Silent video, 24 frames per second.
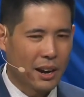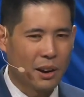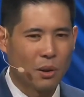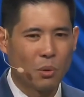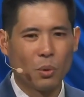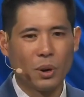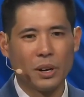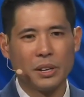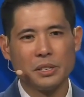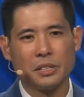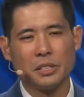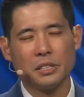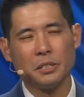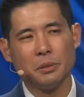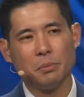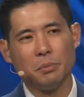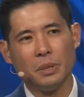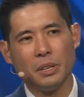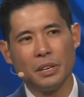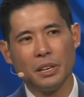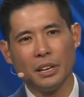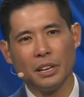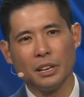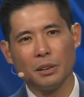I want to
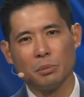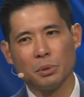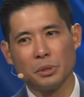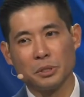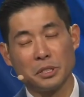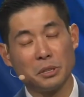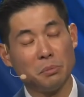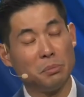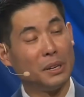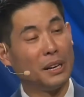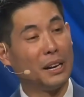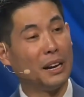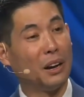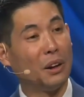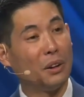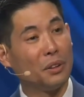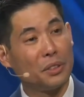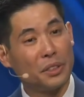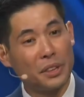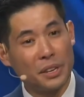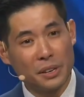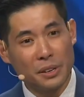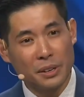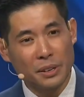be able to be
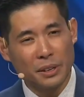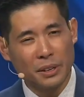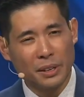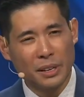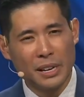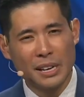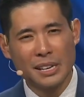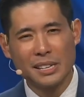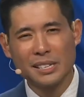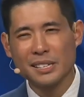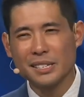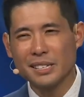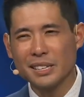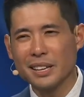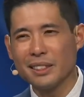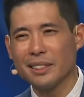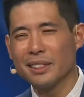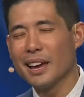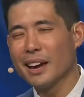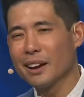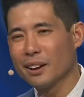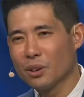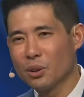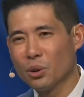healthier?
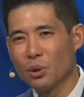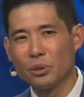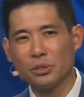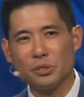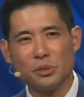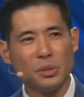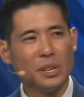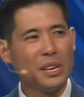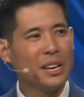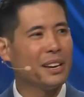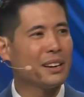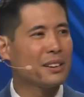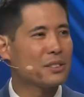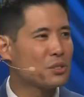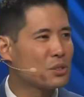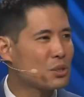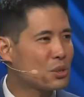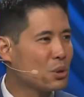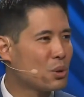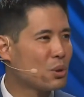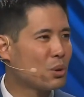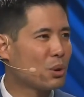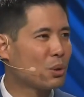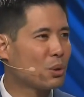Set that goal. You can't
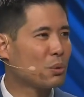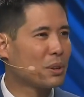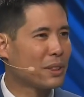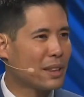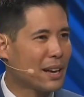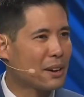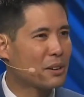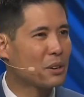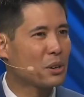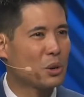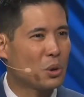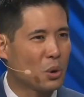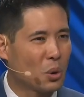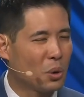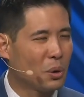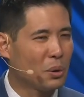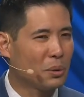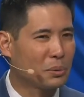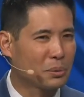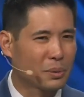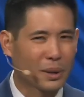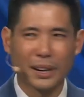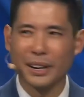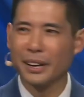score without a
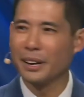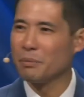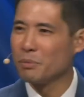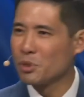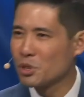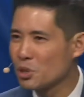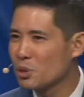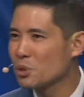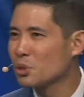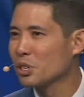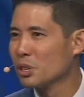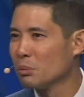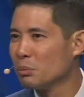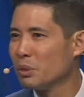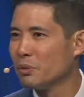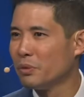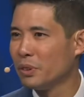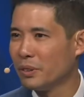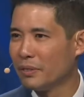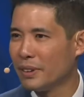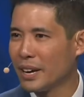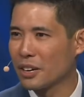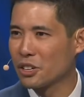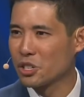goal, right? I'm sure some of
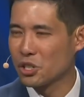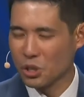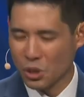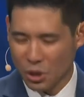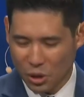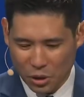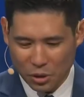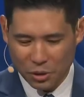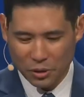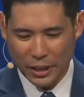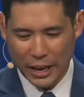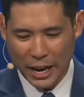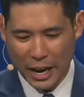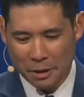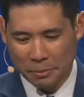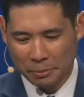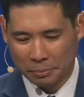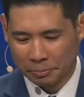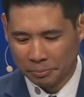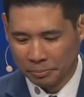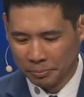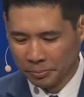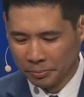you have actually heard that.